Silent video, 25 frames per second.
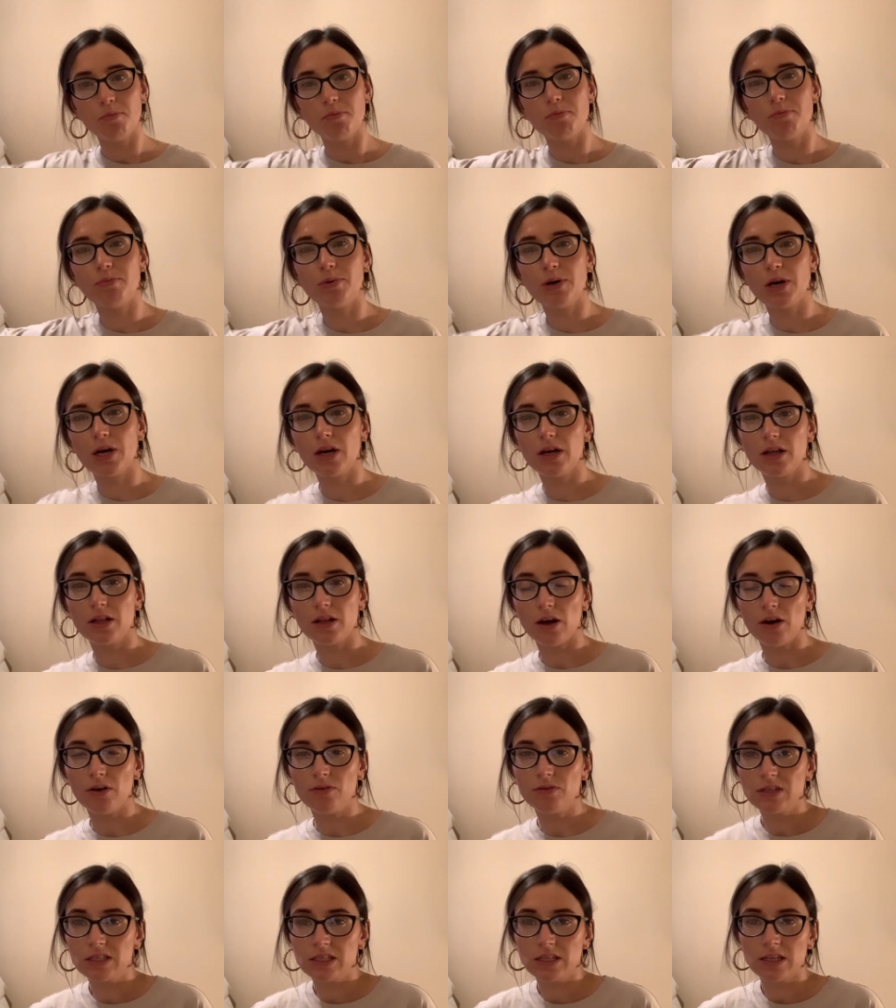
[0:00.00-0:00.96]
But
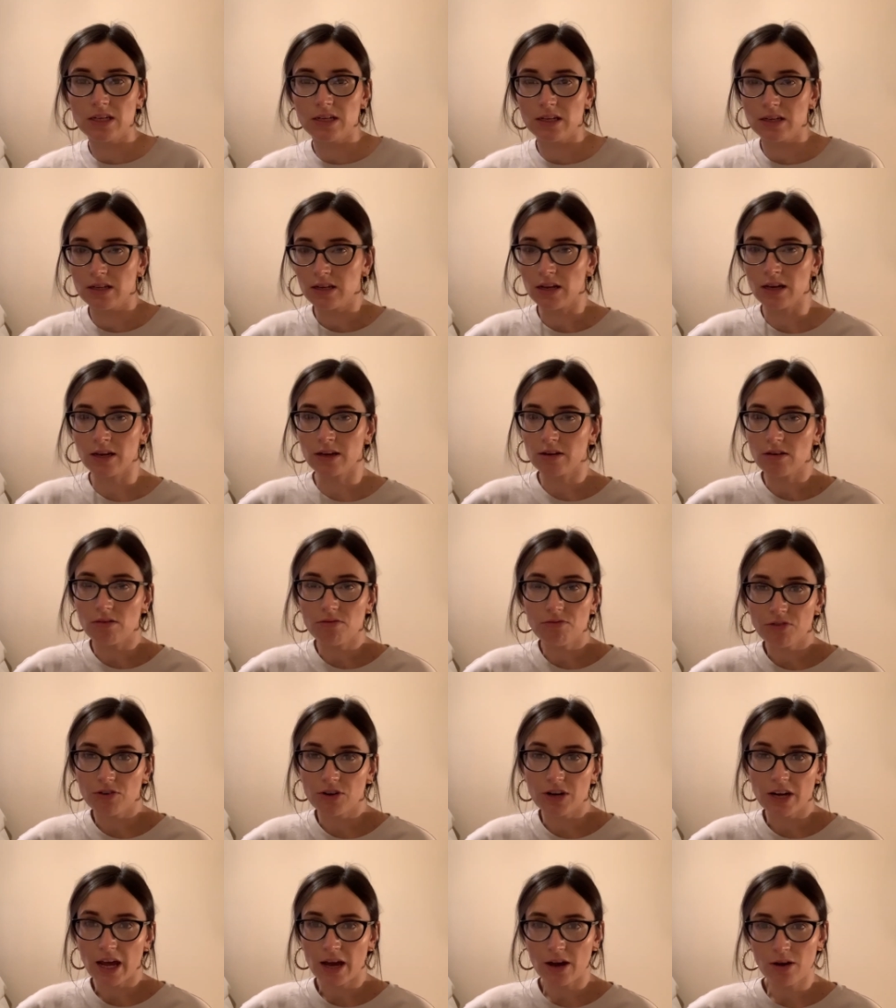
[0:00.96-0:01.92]
obviously, like
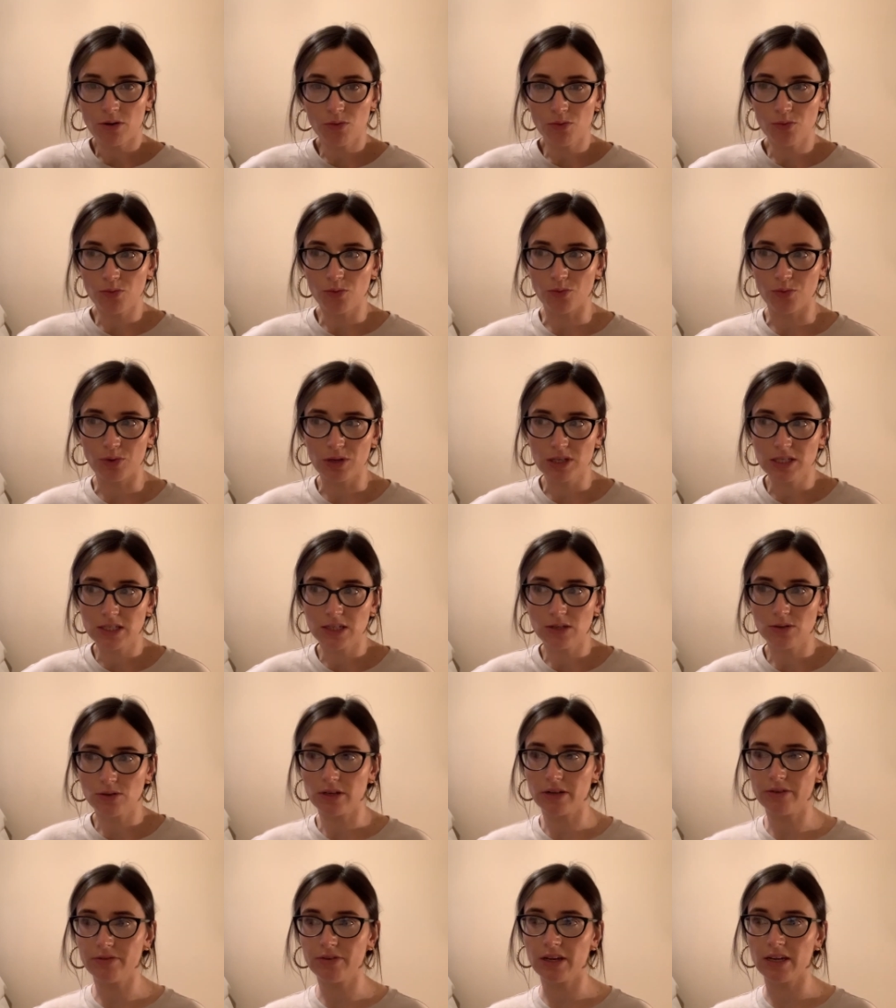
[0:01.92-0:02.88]
for now, we still
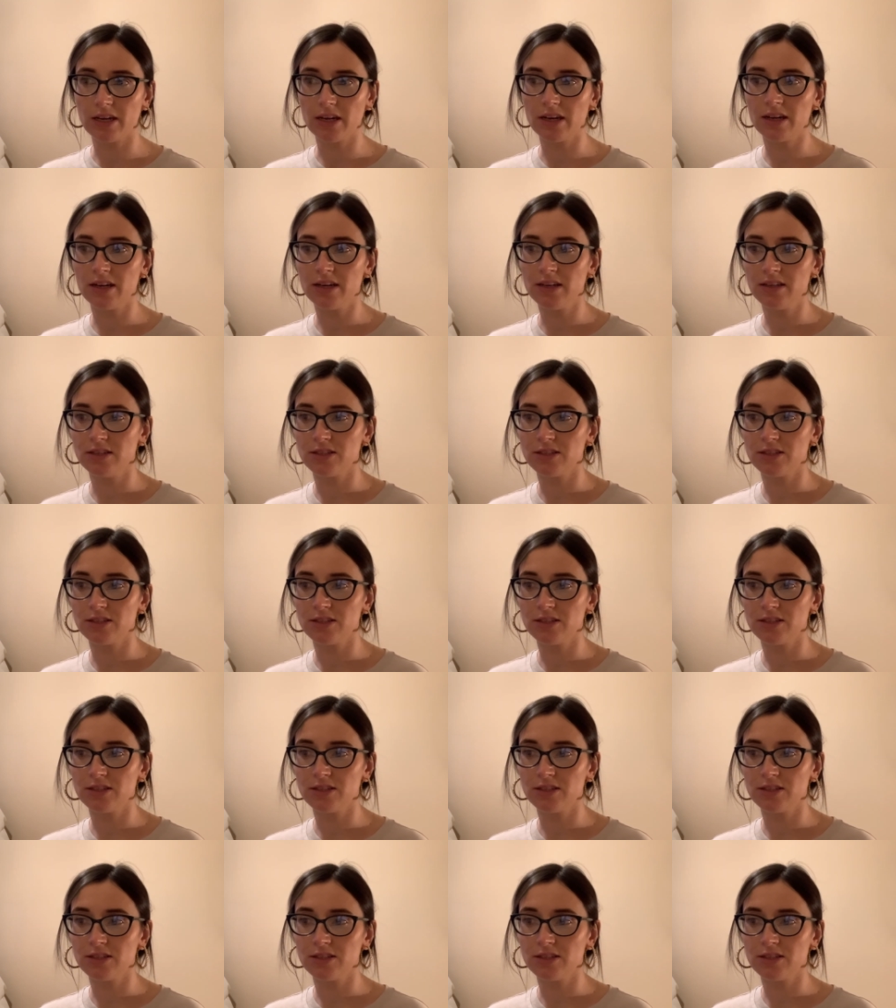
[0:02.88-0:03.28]
live here,